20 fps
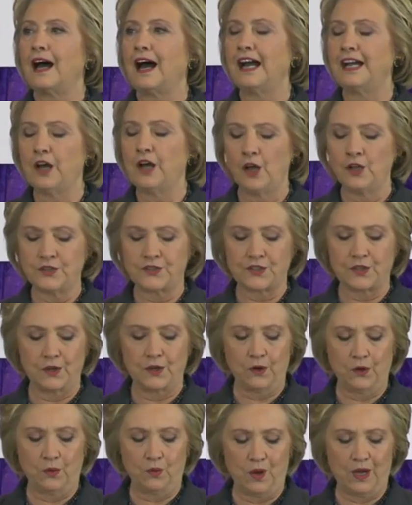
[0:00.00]
I
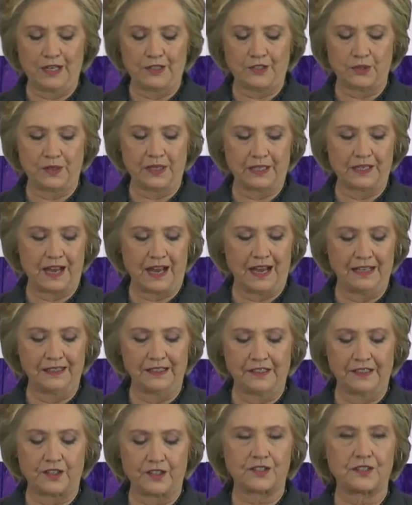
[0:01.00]
also want to
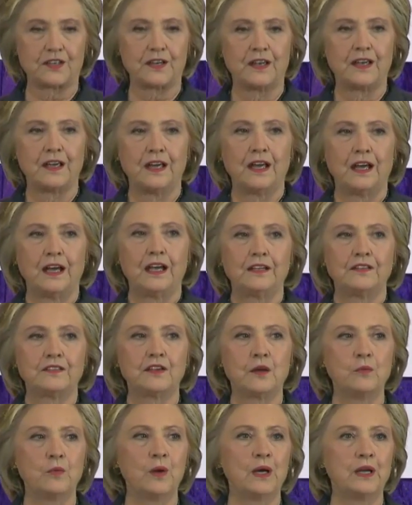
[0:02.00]
acknowledge
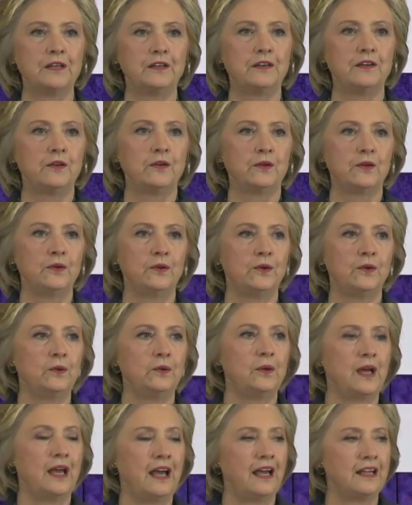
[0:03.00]
someone
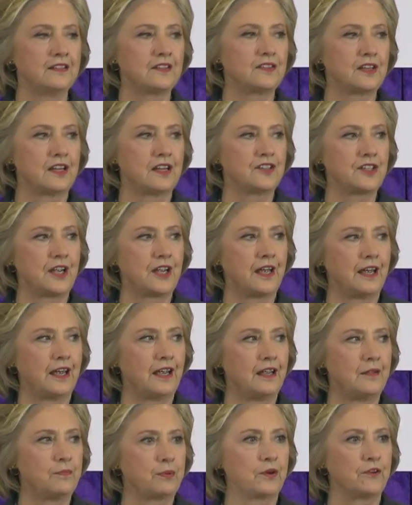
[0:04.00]
who had such
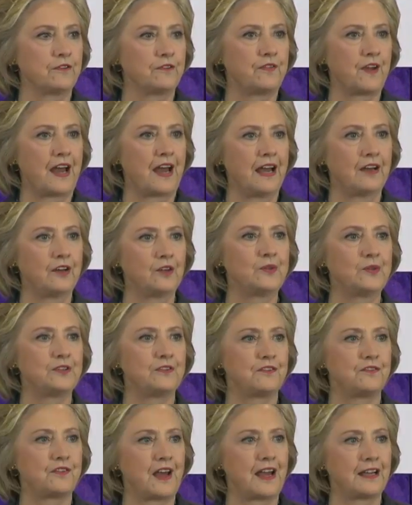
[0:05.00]
a profound
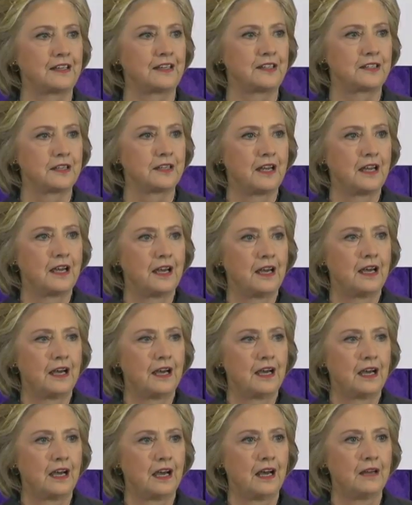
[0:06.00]
effect
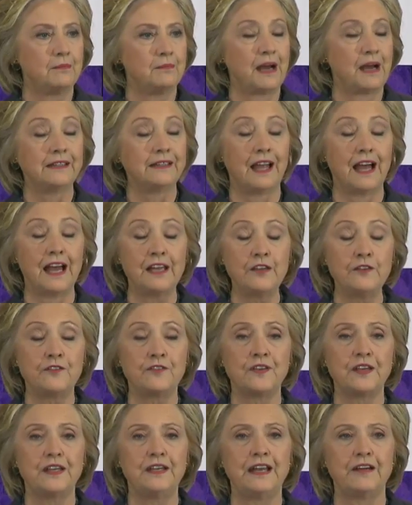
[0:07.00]
on my
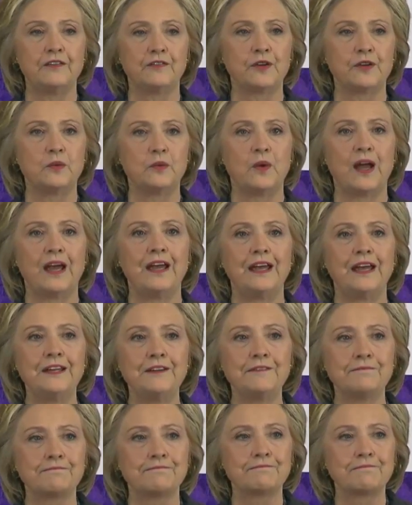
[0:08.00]
life in every
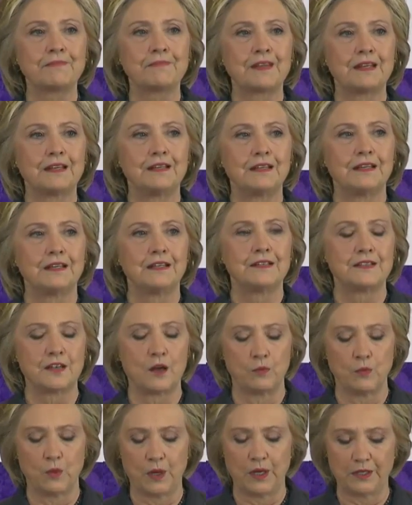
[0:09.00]
way,
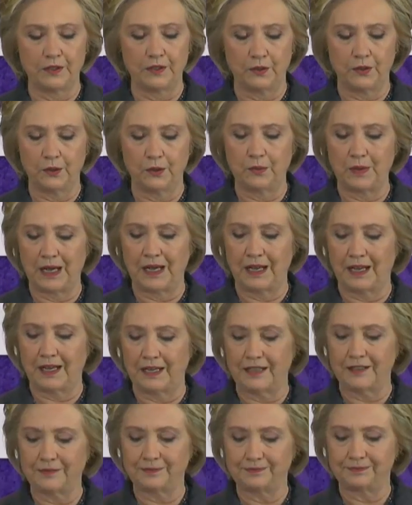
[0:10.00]
someone whom
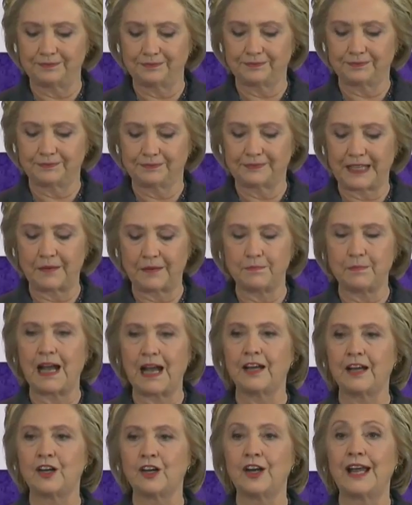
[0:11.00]
I
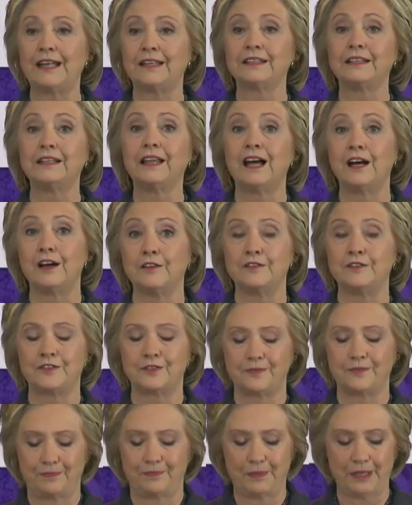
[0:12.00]
admire and
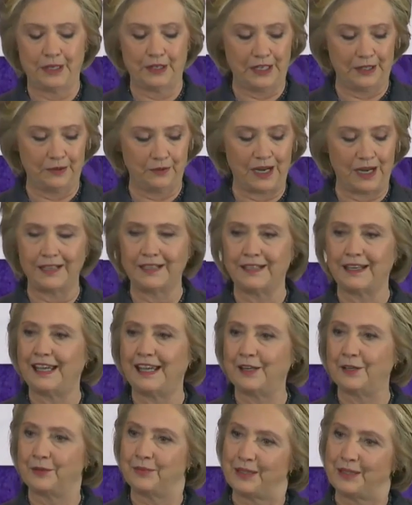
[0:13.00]
love, Marian Wright
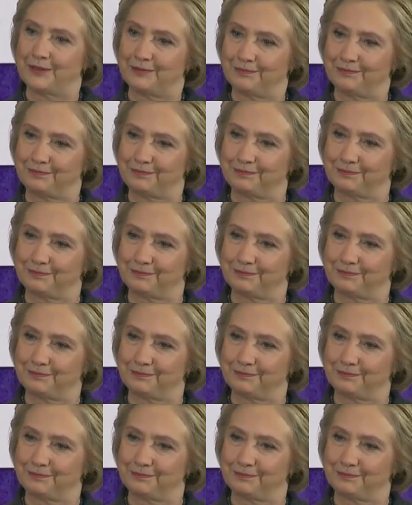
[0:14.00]
Edelman.